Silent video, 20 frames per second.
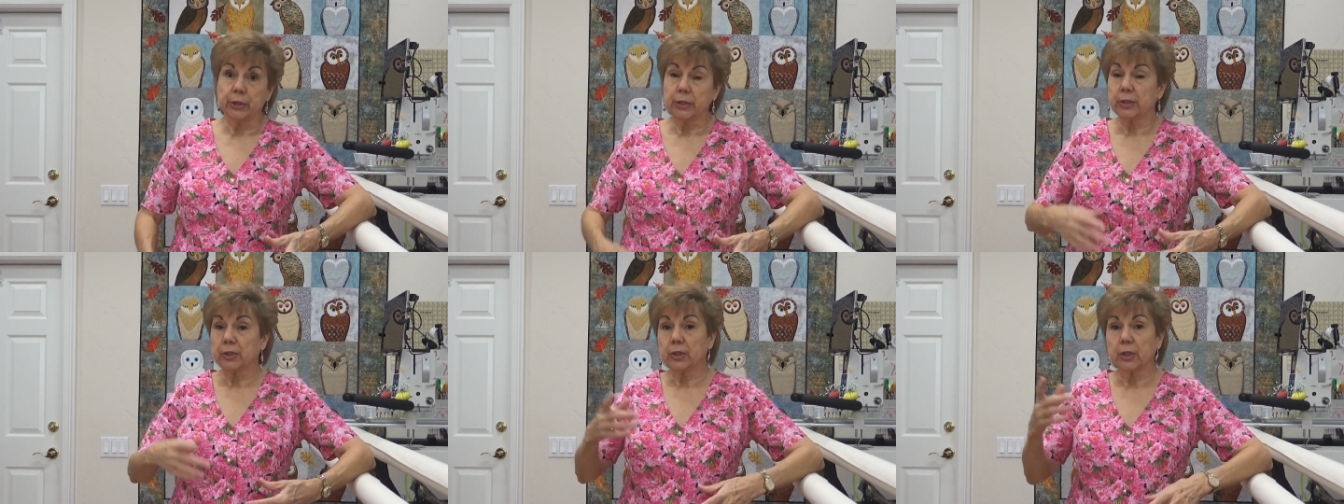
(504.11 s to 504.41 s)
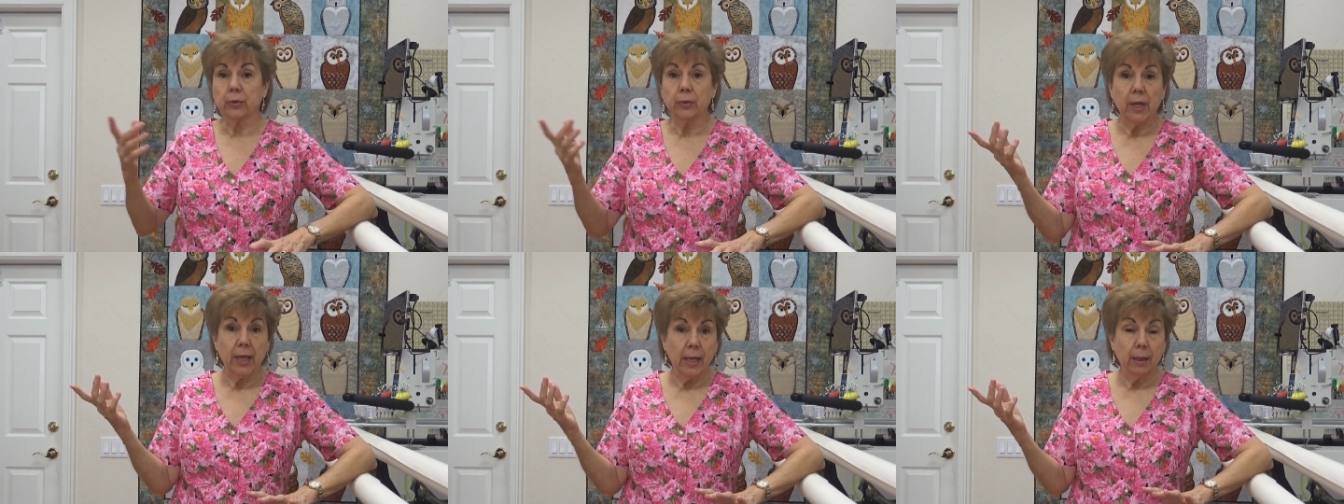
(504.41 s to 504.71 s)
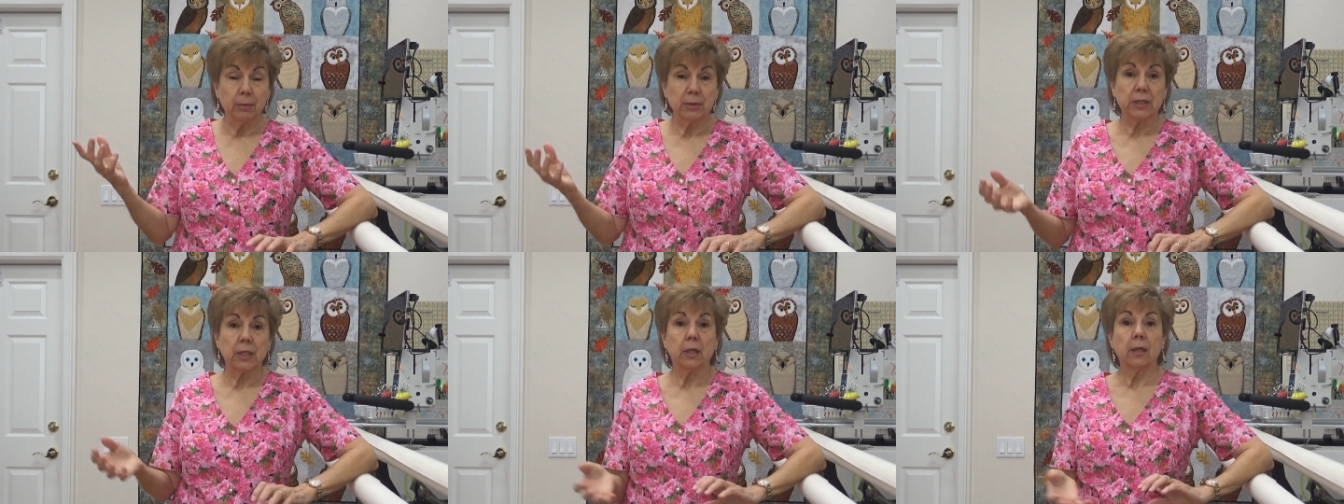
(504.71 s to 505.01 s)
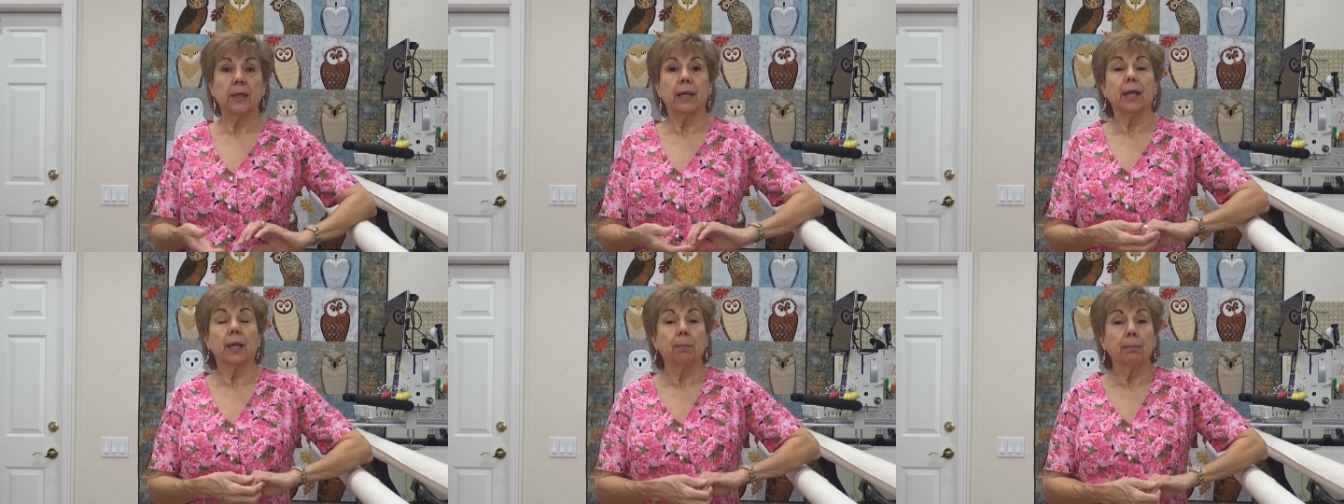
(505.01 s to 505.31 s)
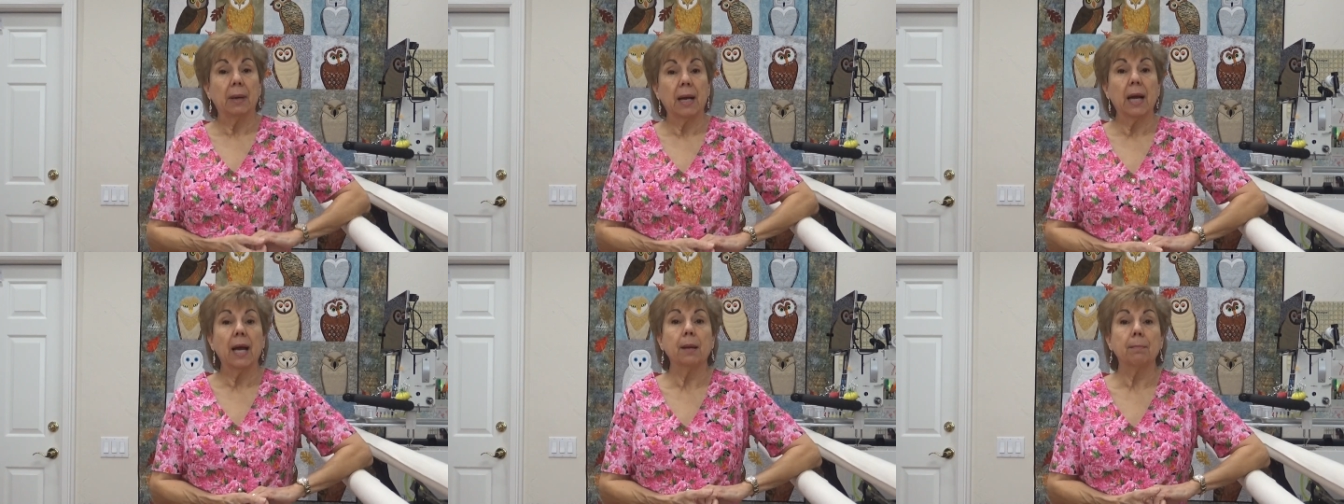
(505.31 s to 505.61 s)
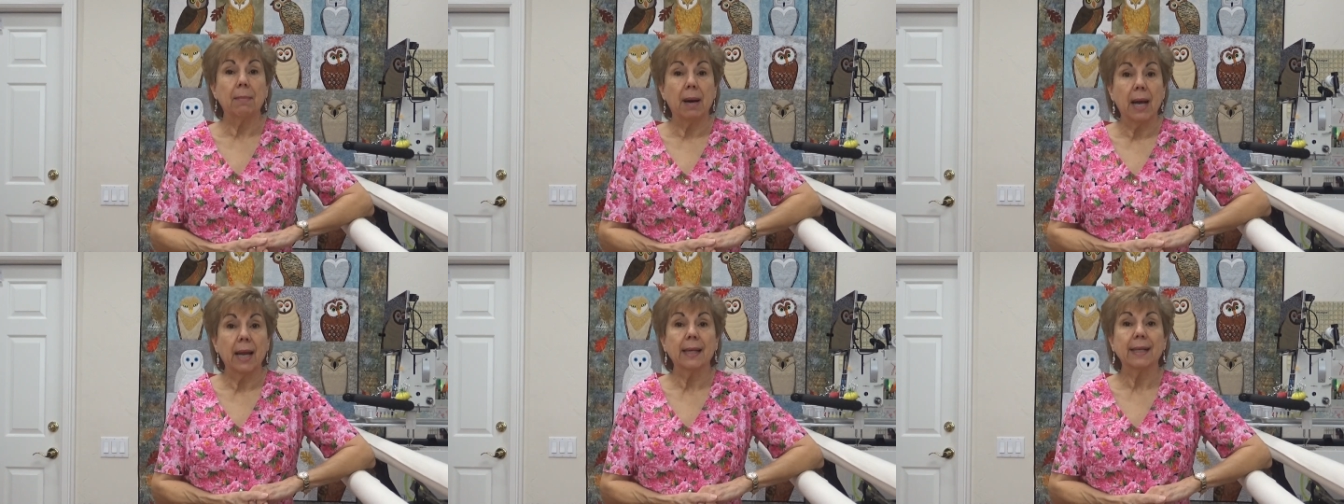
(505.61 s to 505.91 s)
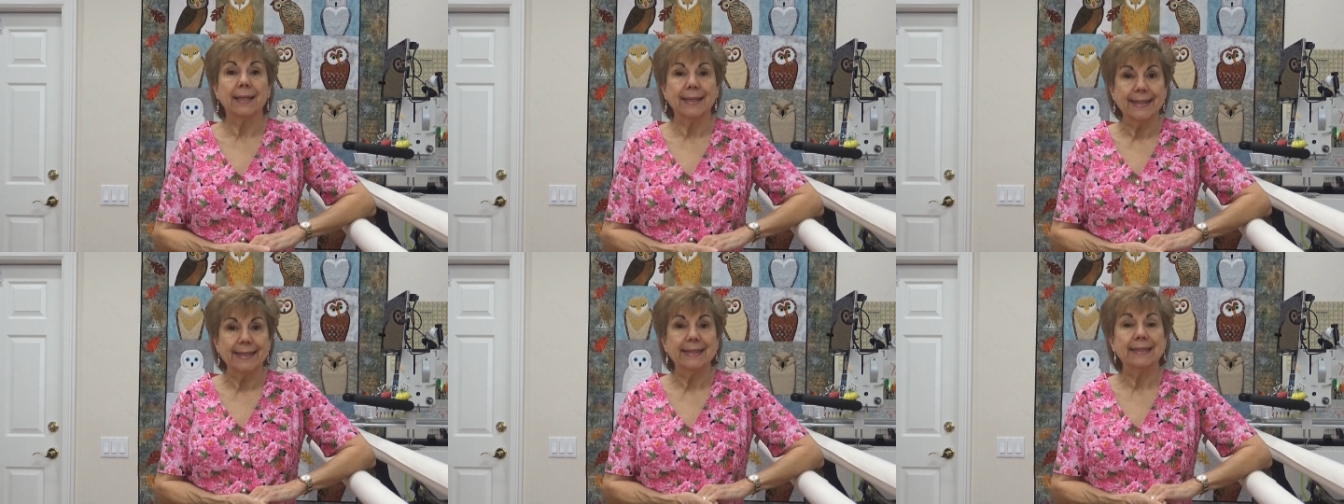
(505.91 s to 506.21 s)
or just go to Amazon and buy
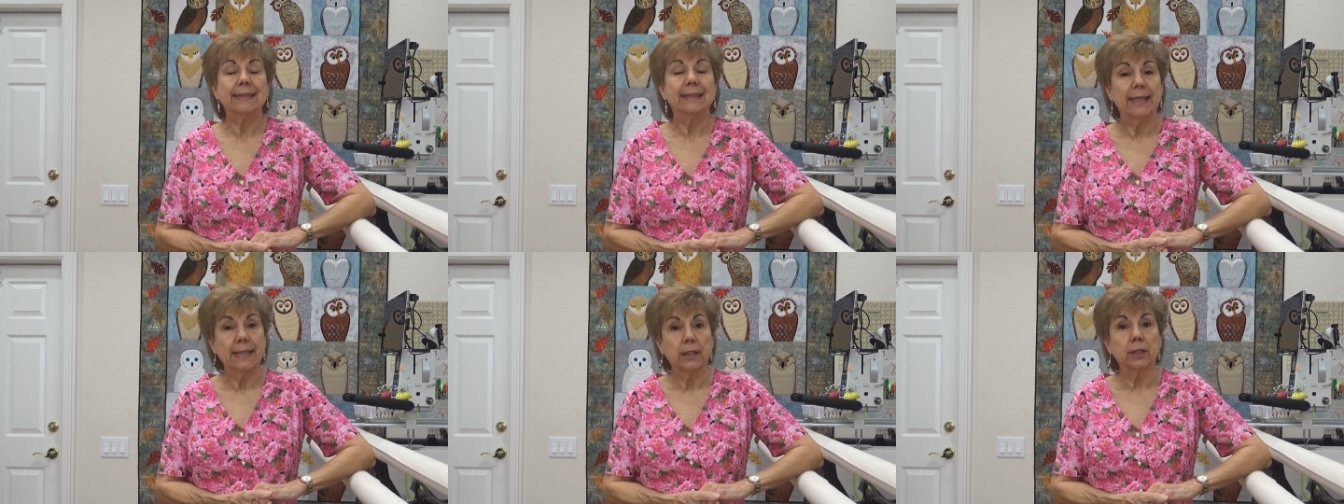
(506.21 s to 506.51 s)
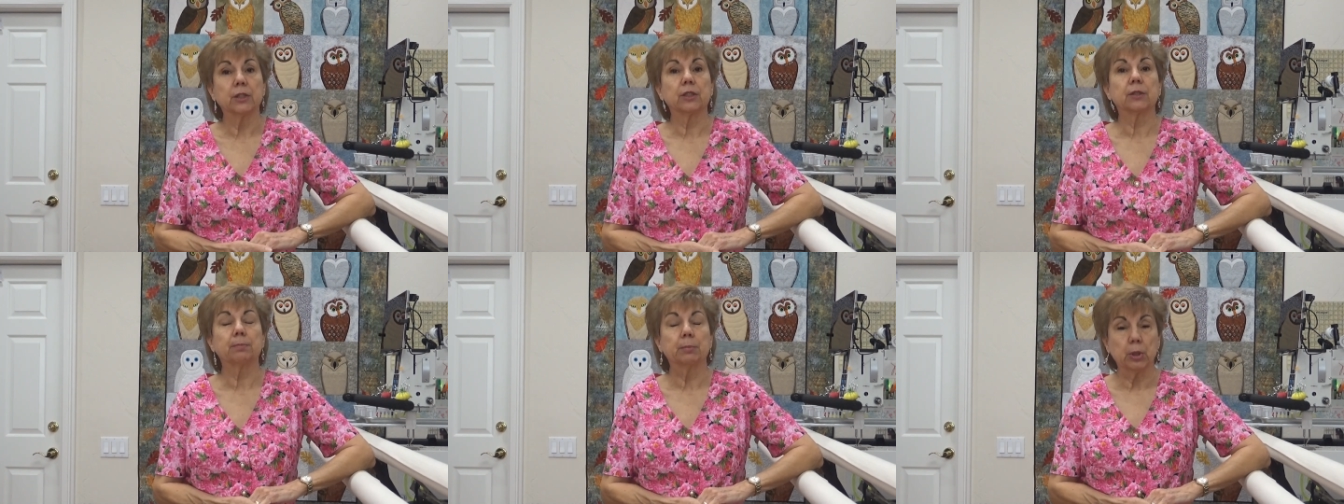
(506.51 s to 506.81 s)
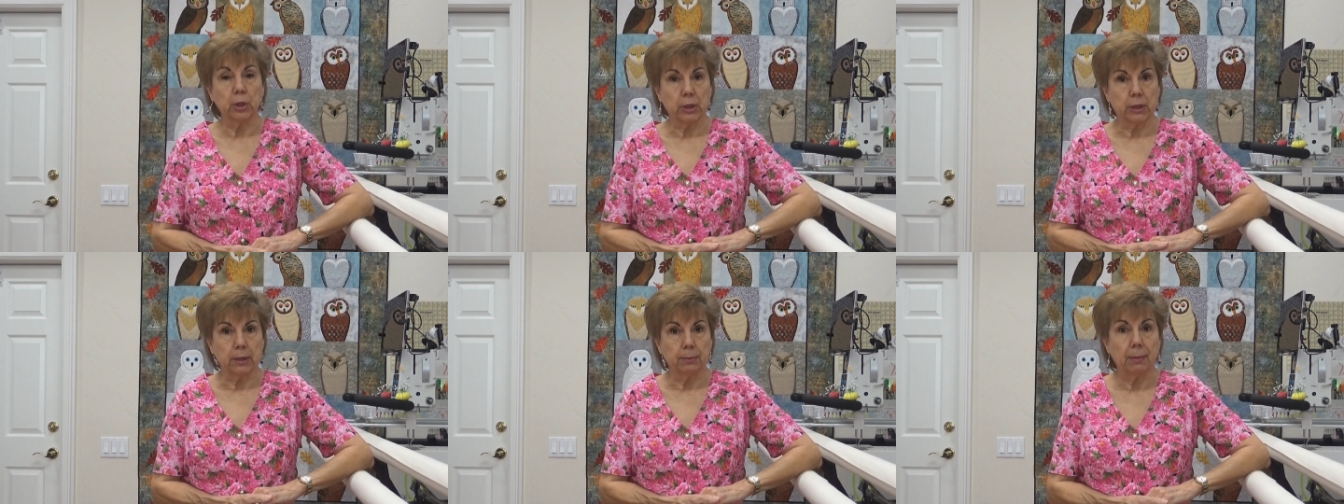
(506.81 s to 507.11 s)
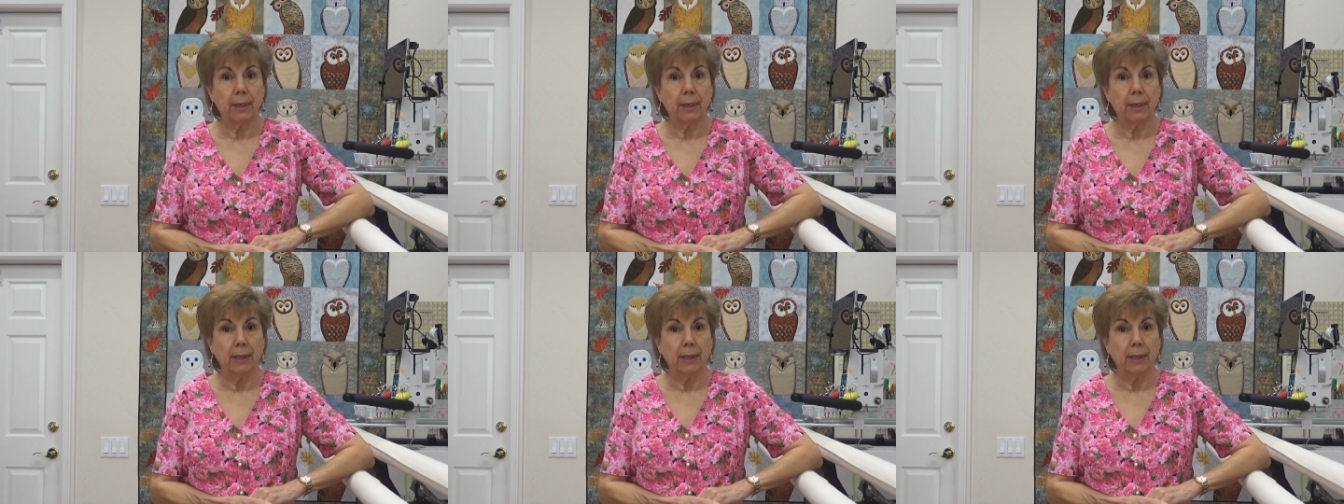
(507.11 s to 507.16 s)
Mike Lindell's book.